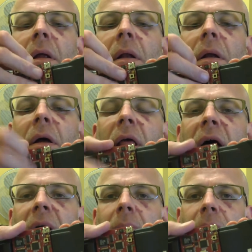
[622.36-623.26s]
like
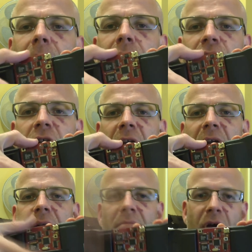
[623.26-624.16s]
that, push it
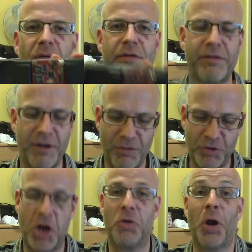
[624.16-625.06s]
in. Obviously, all
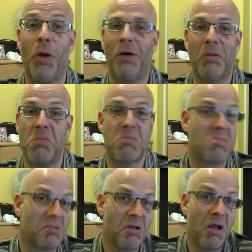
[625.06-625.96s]
you got.
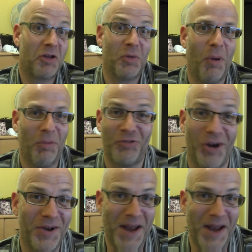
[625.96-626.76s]
I don't know if I'm showing you